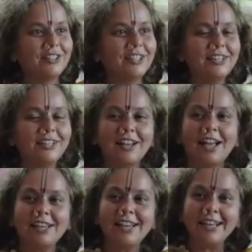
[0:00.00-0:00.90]
Then
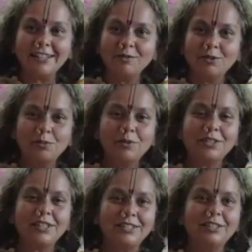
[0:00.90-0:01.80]
I liked him so
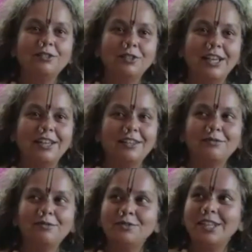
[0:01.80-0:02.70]
much, I said, "Okay,
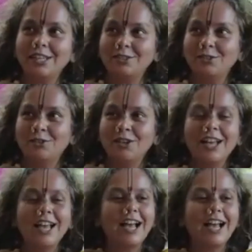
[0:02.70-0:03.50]
if you say so,